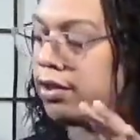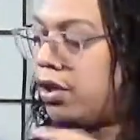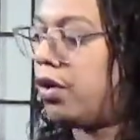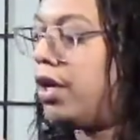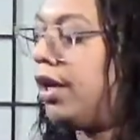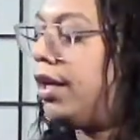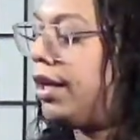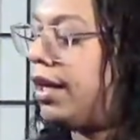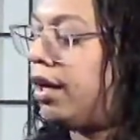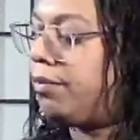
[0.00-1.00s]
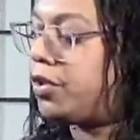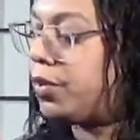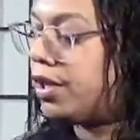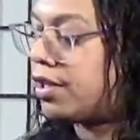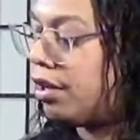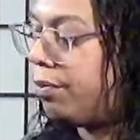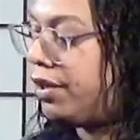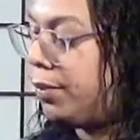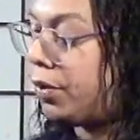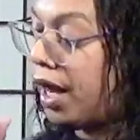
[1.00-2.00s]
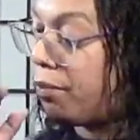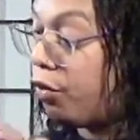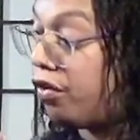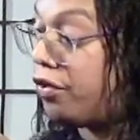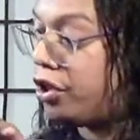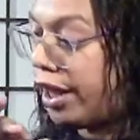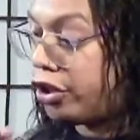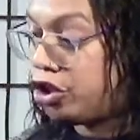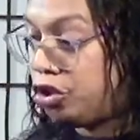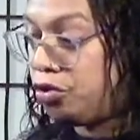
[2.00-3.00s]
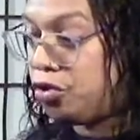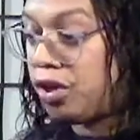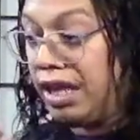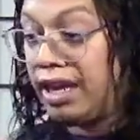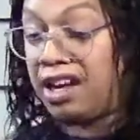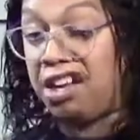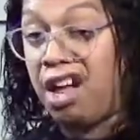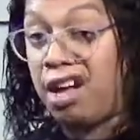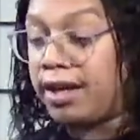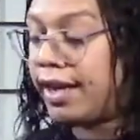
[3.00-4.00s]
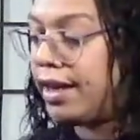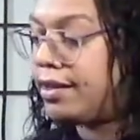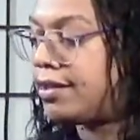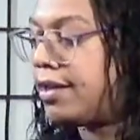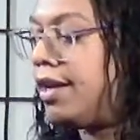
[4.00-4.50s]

So this one looks a little bit deeper, like more of a shoe or like a clog, I guess.